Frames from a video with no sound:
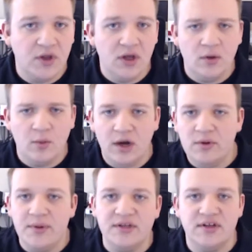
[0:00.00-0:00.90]
why do we
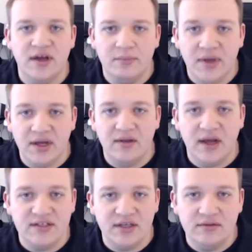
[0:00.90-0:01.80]
pick
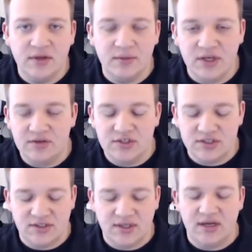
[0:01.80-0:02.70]
Alexa? I mean, you
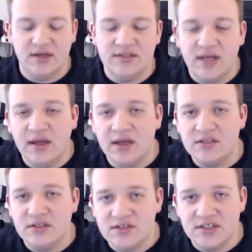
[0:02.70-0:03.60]
just got done telling us
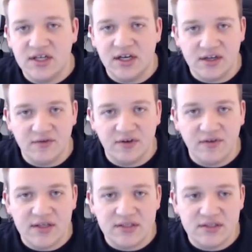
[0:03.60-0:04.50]
that there's a ton of different
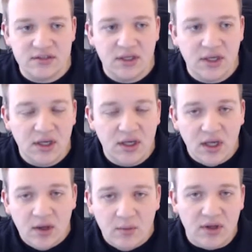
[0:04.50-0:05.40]
devices.
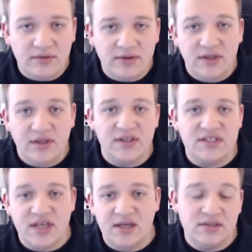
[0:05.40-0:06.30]
Well, in this
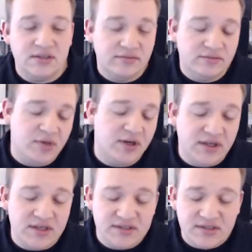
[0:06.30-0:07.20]
case, and partly
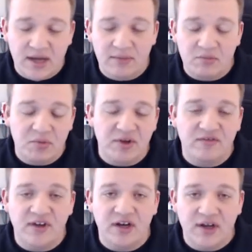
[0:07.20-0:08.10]
because I'm a big
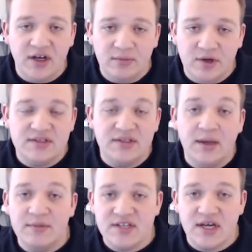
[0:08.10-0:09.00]
fan of AWS and
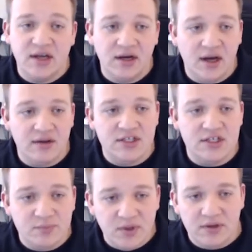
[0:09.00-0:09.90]
Amazon
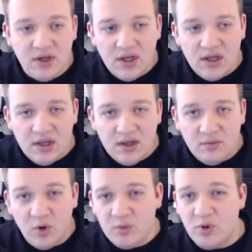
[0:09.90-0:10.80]
technologies, but
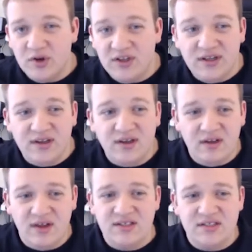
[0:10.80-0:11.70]
more importantly,
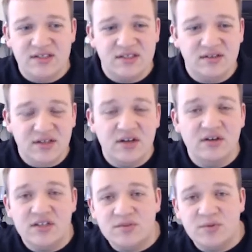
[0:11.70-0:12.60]
Alexa is the leader
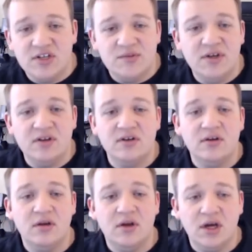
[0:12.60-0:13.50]
in the smart speaker
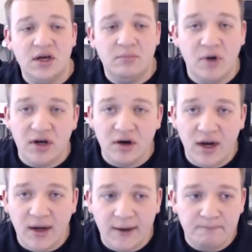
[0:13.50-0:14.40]
market right now.